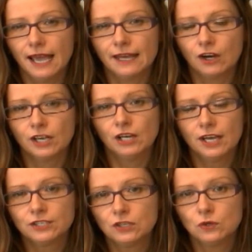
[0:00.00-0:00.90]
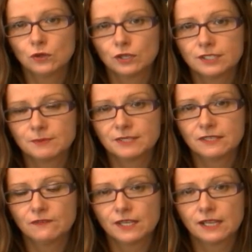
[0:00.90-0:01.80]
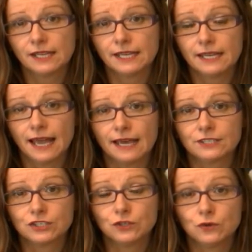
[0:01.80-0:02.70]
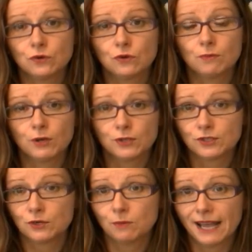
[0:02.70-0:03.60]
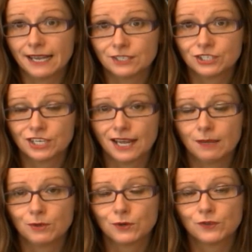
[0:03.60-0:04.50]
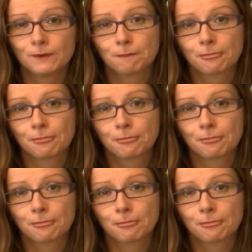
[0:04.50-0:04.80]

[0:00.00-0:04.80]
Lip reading: and I'd like to look specifically at your personal page today, because